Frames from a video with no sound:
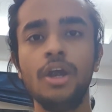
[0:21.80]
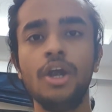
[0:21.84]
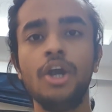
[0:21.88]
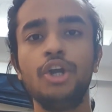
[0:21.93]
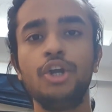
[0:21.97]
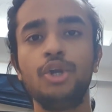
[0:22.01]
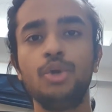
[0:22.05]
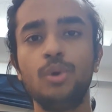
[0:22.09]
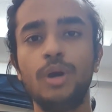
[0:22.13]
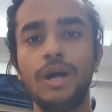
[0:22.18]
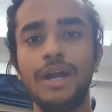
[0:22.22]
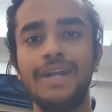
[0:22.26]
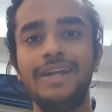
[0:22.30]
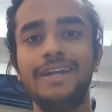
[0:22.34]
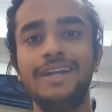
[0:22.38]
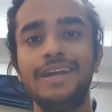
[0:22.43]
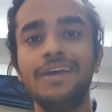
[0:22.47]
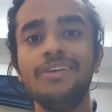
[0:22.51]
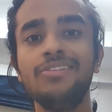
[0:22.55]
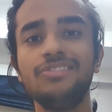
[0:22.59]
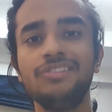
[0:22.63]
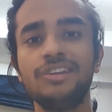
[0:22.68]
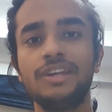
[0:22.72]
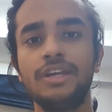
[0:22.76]
to
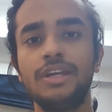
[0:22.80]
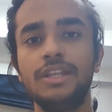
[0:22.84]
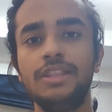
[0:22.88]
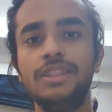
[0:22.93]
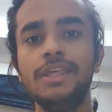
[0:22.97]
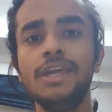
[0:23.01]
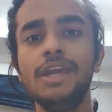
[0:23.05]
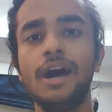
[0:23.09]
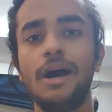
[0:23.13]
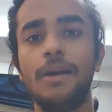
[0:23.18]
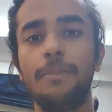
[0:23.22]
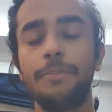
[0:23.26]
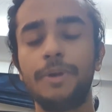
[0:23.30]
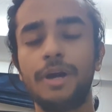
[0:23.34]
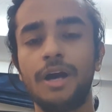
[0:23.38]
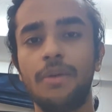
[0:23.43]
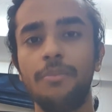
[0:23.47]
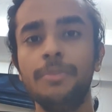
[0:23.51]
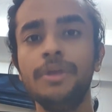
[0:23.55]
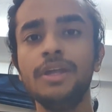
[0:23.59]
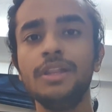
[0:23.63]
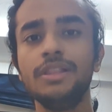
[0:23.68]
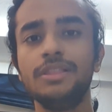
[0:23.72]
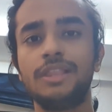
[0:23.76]
contest in the
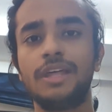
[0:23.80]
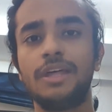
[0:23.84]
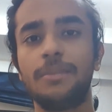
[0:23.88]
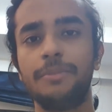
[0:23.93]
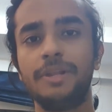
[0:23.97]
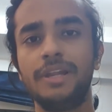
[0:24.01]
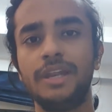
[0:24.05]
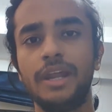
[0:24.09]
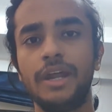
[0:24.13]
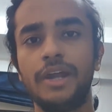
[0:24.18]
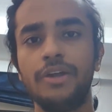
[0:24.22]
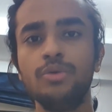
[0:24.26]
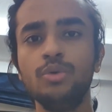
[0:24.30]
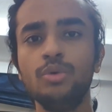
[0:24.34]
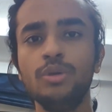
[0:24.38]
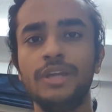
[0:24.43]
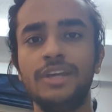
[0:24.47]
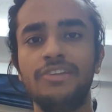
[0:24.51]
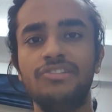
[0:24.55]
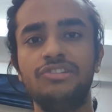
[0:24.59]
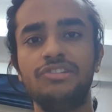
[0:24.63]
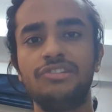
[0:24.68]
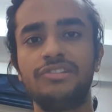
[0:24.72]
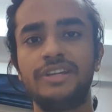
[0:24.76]
upcoming Tamil Nadu
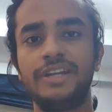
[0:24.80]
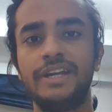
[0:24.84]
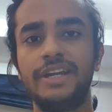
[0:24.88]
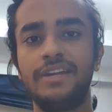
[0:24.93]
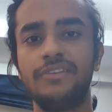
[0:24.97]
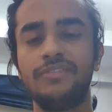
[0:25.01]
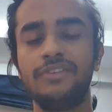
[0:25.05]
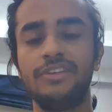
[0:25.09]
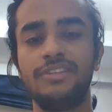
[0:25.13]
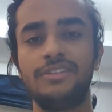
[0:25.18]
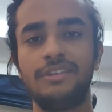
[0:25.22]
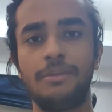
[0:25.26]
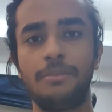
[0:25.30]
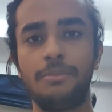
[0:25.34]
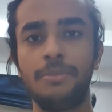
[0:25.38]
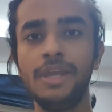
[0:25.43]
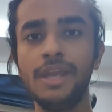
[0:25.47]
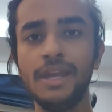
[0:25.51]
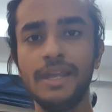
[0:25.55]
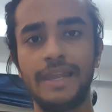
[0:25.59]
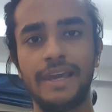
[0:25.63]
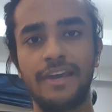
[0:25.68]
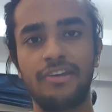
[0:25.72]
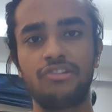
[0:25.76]
Legislative Assembly
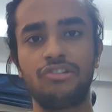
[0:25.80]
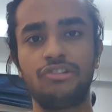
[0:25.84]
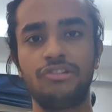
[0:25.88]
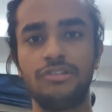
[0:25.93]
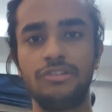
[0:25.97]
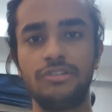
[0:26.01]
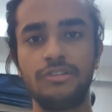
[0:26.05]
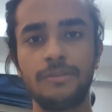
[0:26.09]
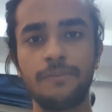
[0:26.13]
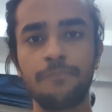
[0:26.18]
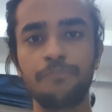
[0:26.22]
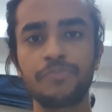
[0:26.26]
elections.